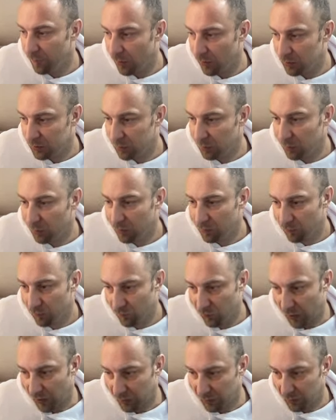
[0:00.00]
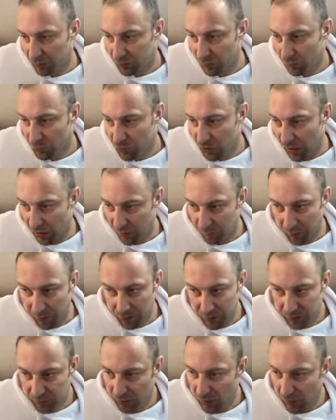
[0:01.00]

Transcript: possible, threatening some checkmates.